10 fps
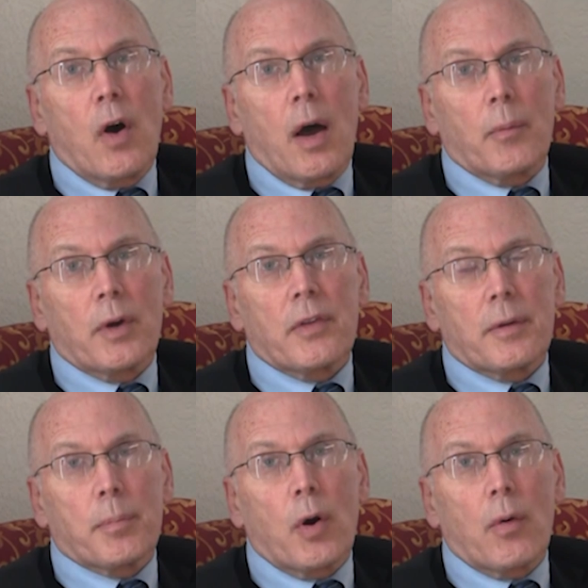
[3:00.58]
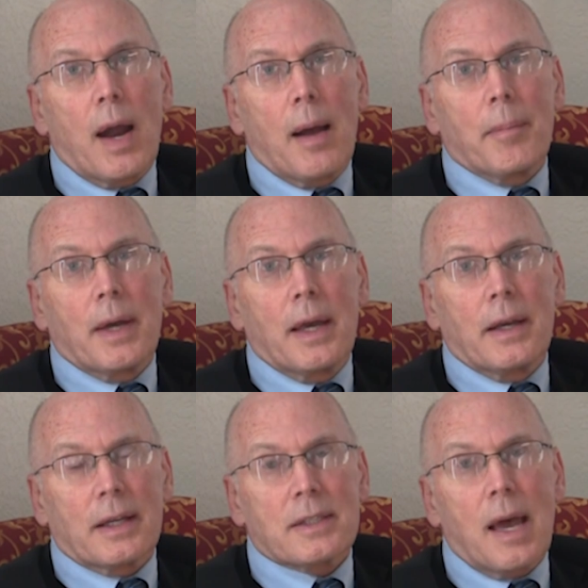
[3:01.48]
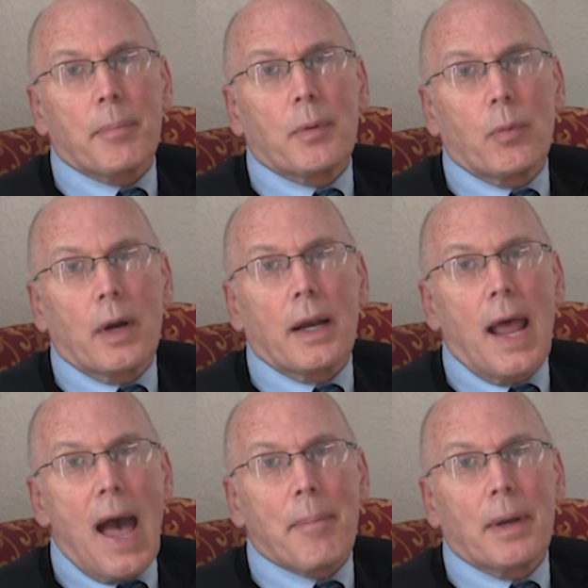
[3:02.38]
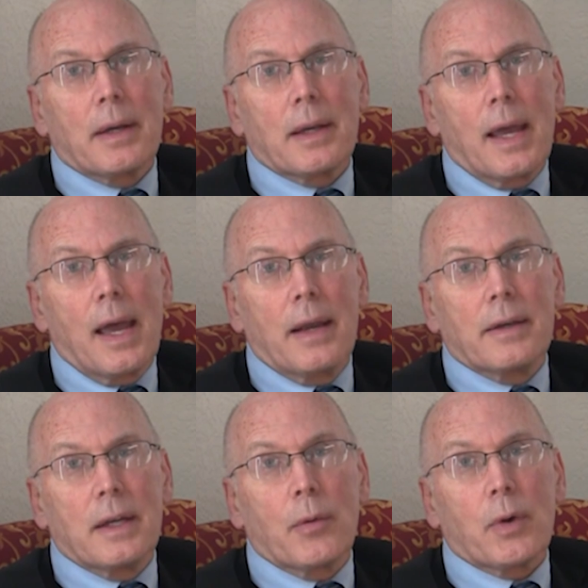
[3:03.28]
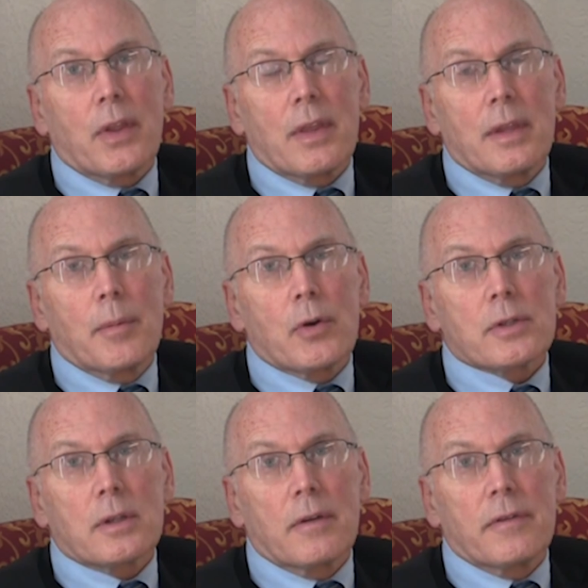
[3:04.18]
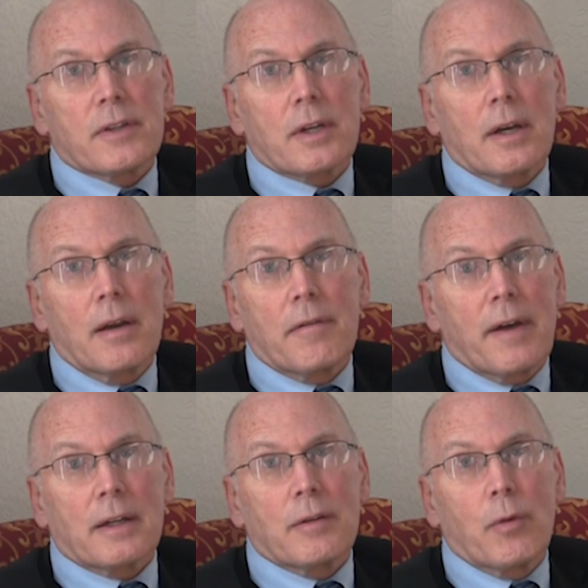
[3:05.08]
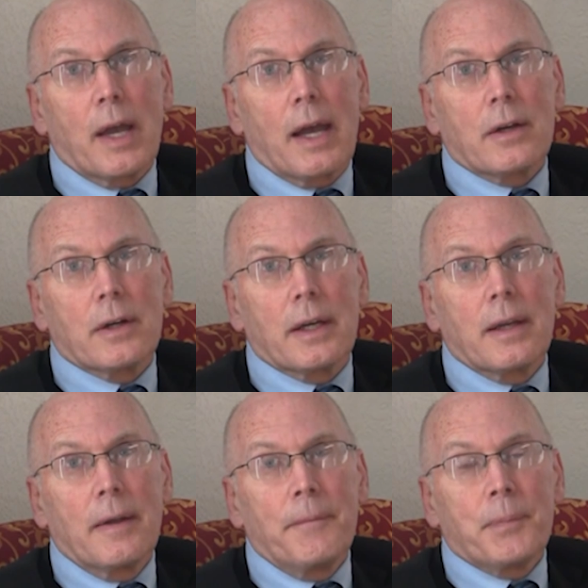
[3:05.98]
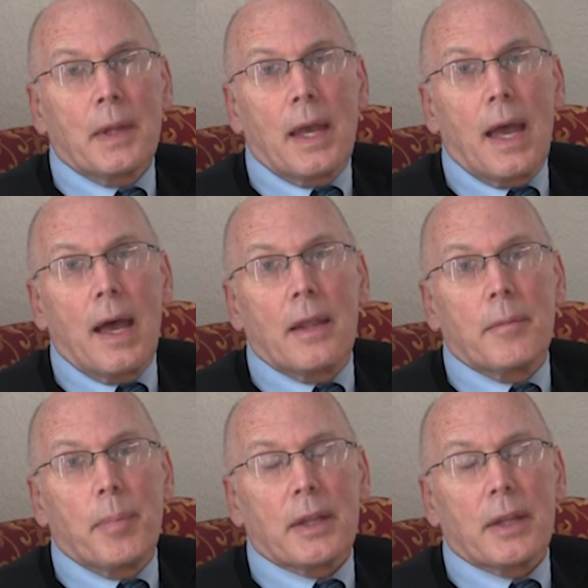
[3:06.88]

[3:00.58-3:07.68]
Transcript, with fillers: on with the program and accept what had happened and deal with it in the most efficient and effective way I could.